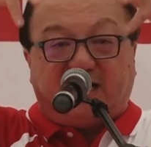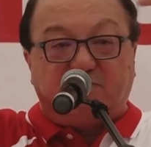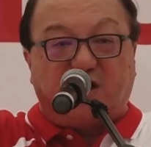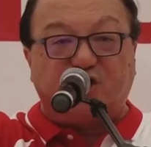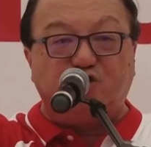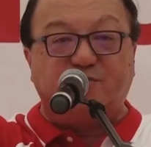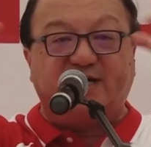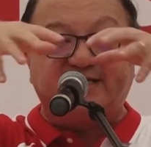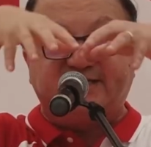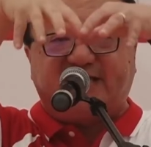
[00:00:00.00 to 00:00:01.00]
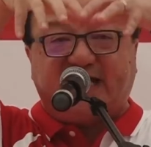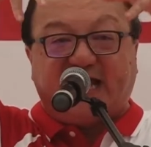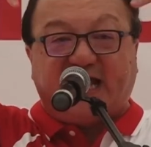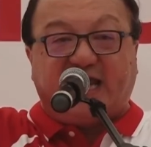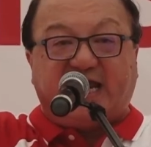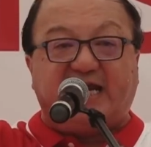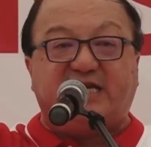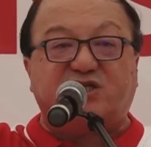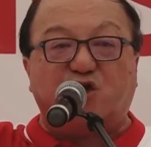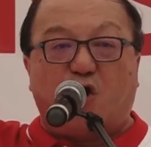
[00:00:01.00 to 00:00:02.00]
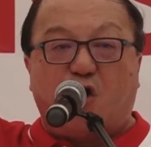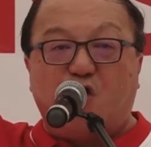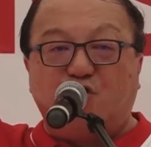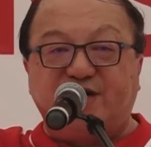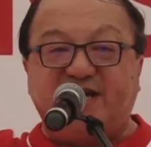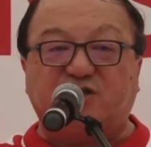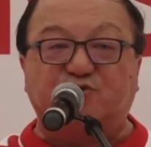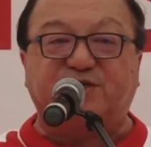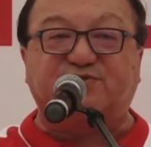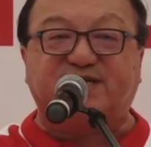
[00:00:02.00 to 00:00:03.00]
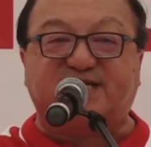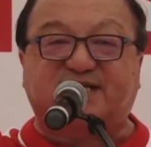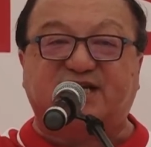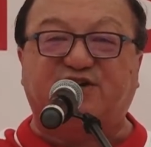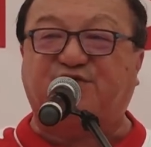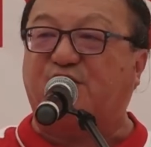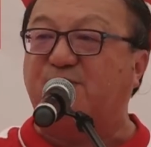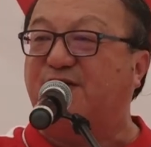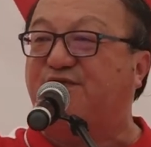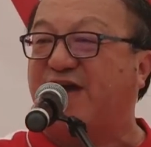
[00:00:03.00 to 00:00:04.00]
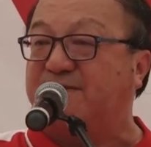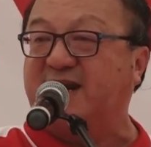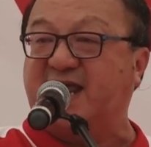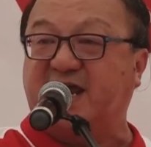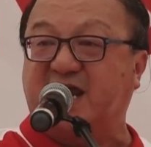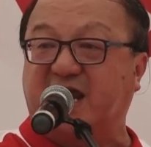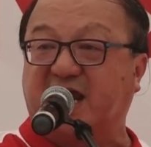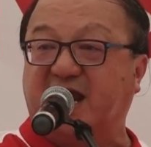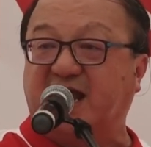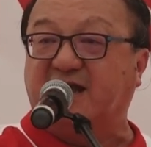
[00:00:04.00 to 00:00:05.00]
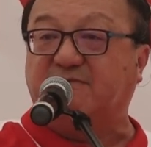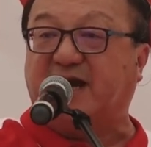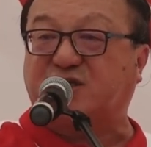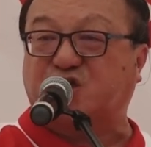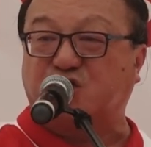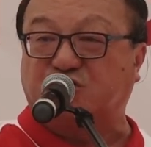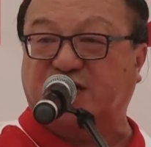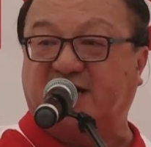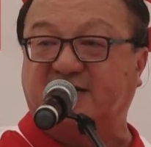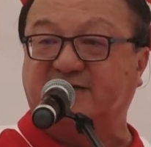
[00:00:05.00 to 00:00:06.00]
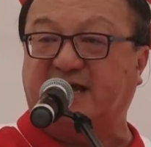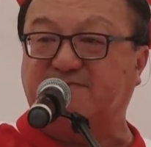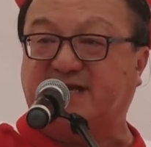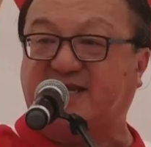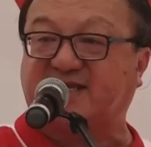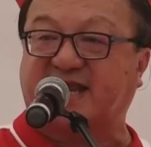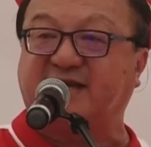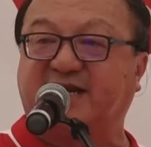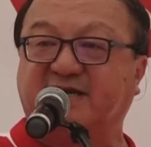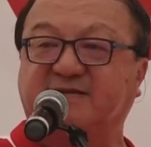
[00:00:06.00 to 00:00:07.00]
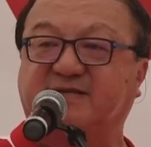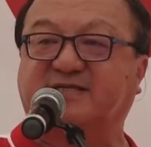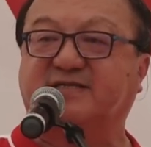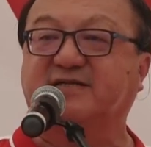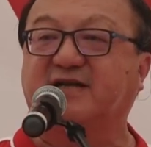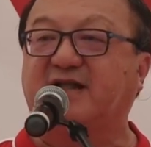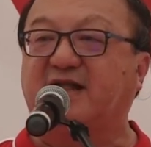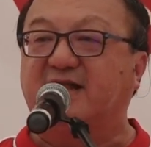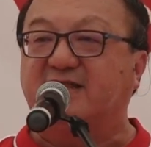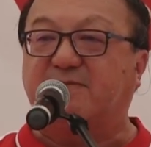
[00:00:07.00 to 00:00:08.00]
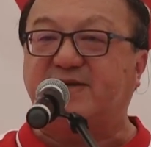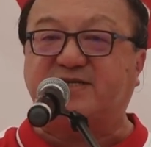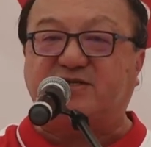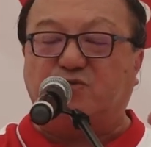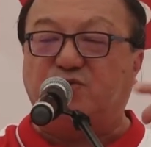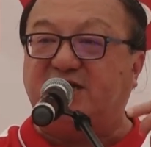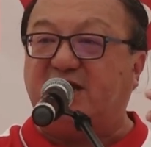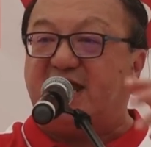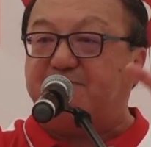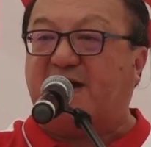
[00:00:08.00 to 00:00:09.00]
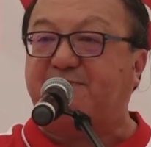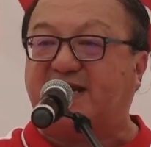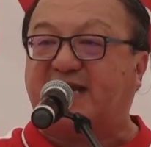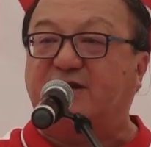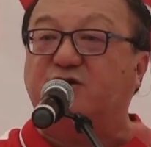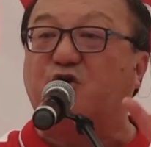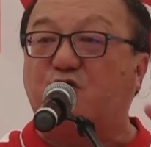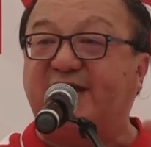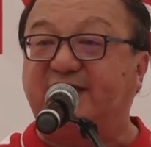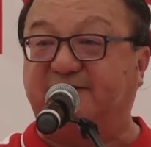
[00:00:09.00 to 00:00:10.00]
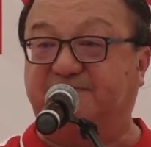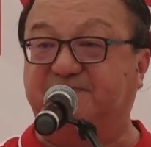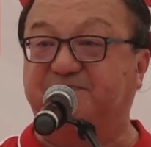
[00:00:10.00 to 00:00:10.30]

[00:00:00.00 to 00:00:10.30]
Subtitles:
a monument, it is only to be reserved for my family, my children, and my descendants. That means we, public, cannot go in.